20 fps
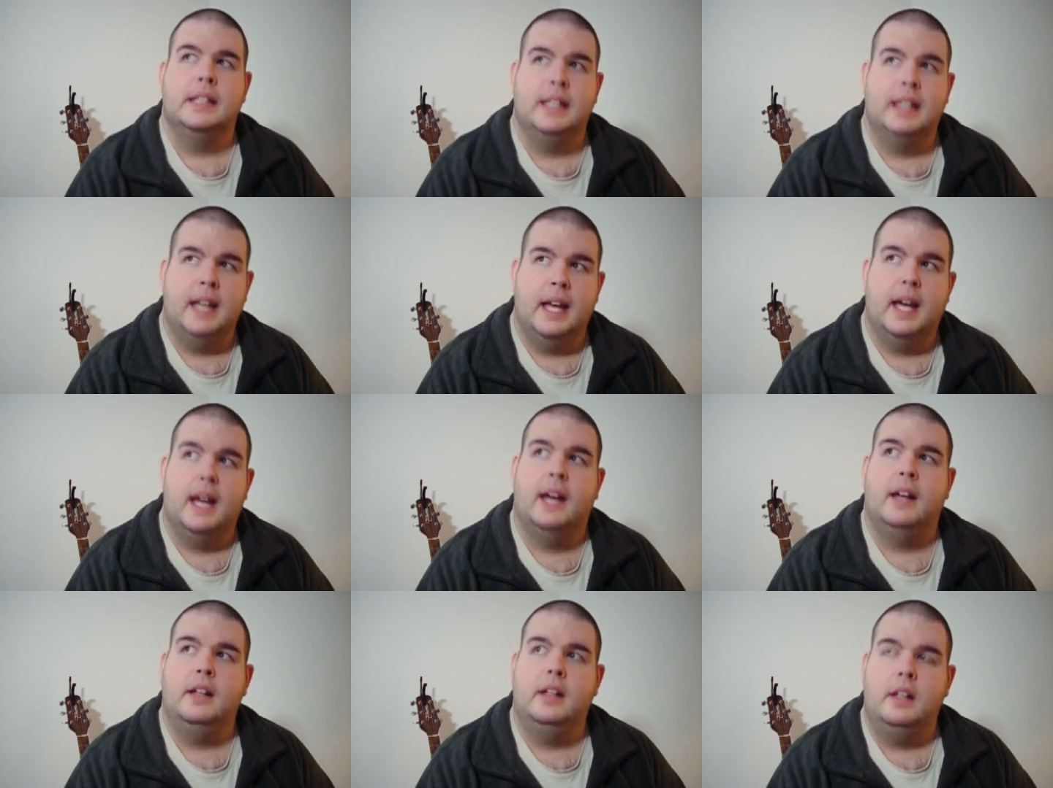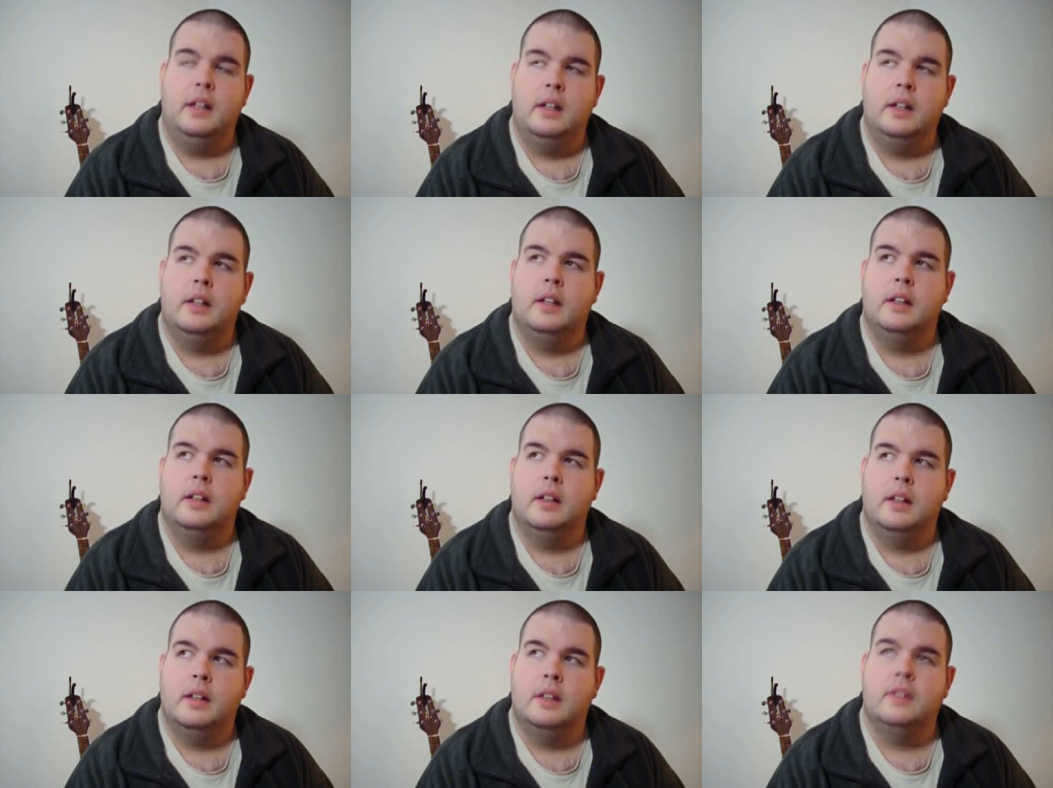yeah,
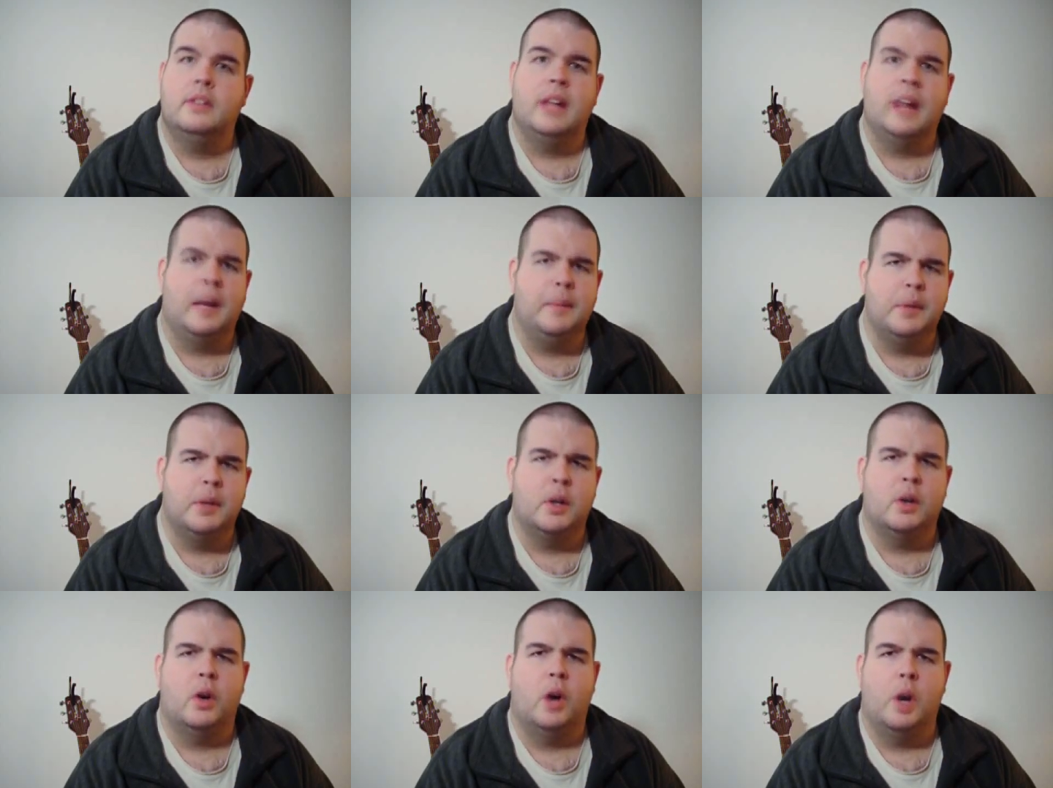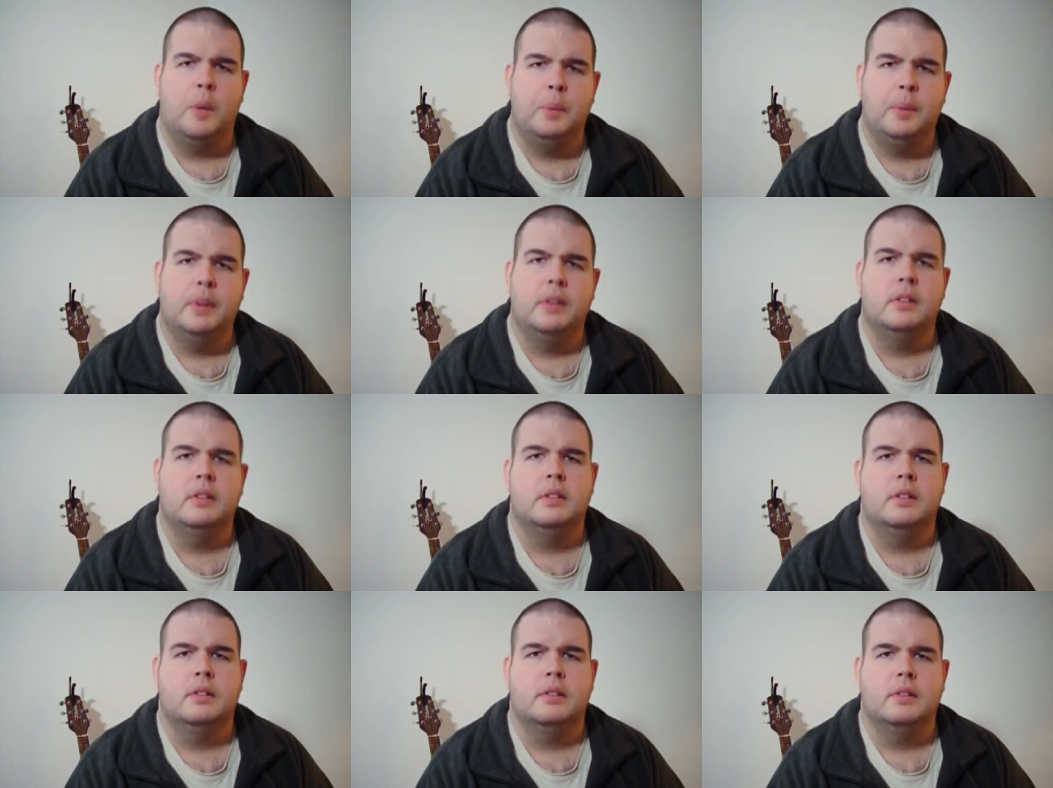it's time to grow
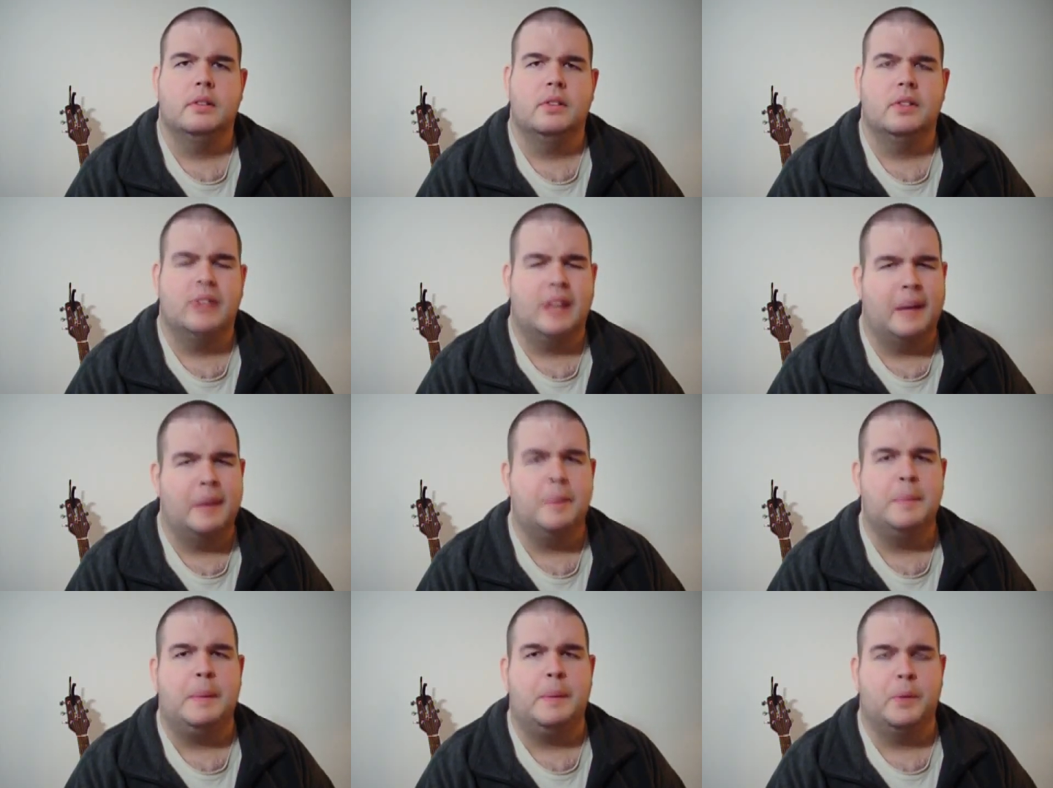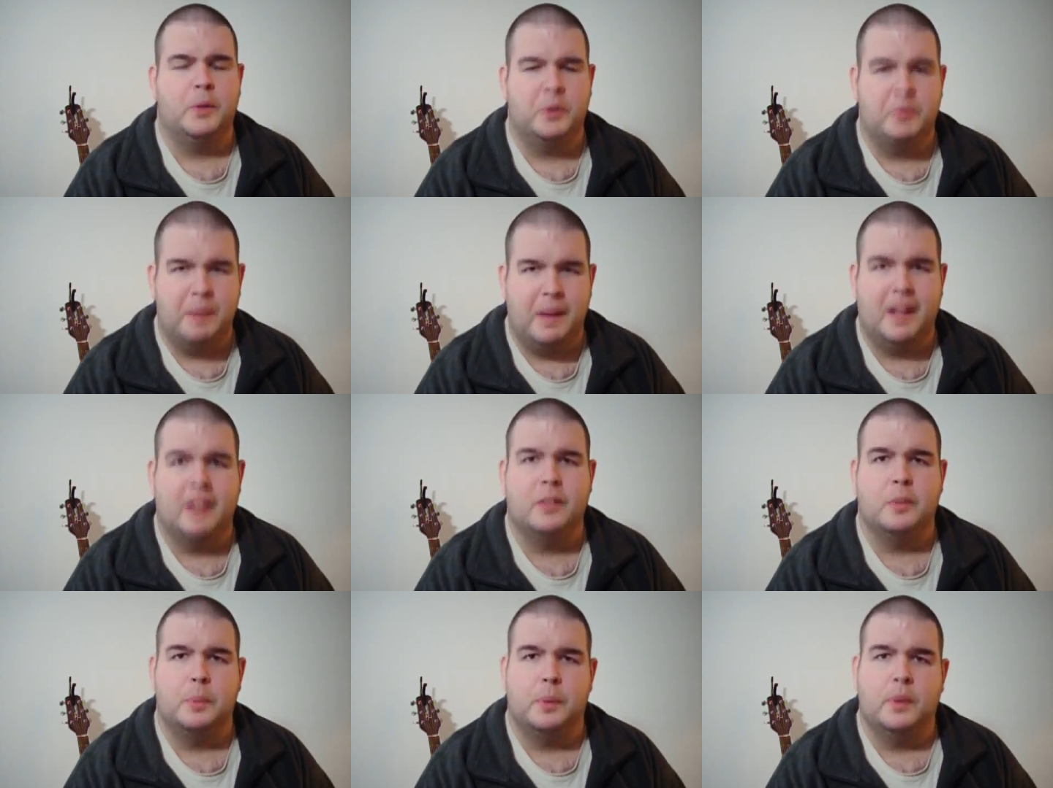up, it's time to be
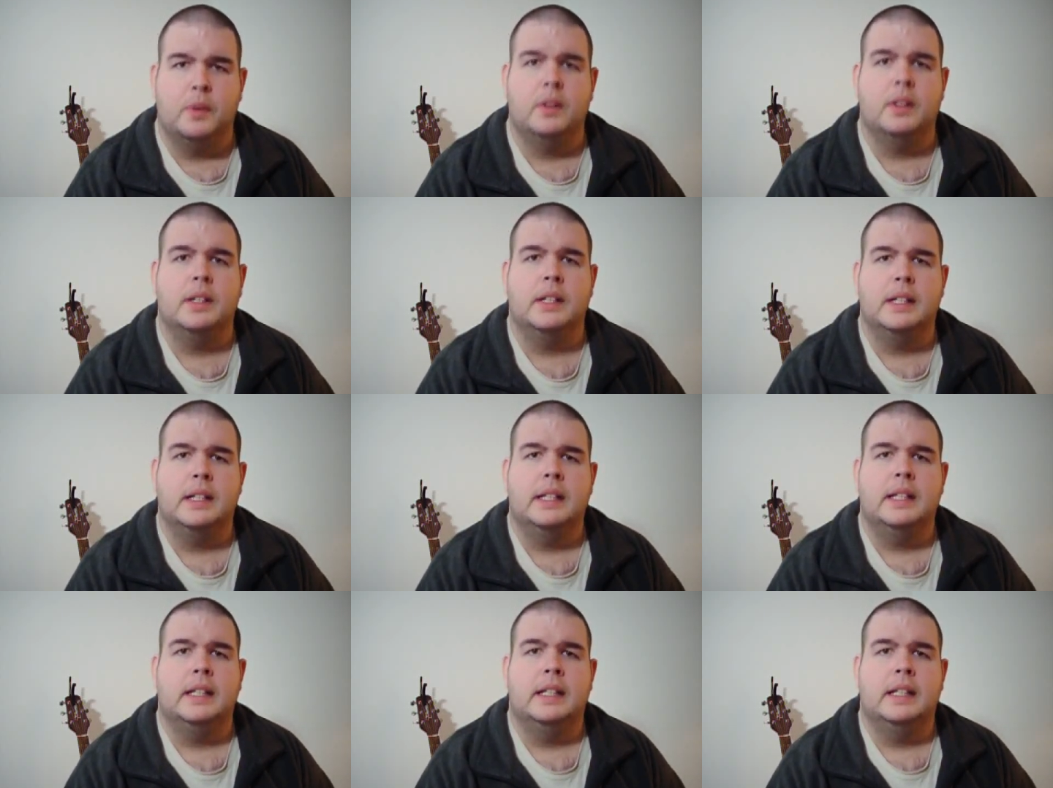responsible,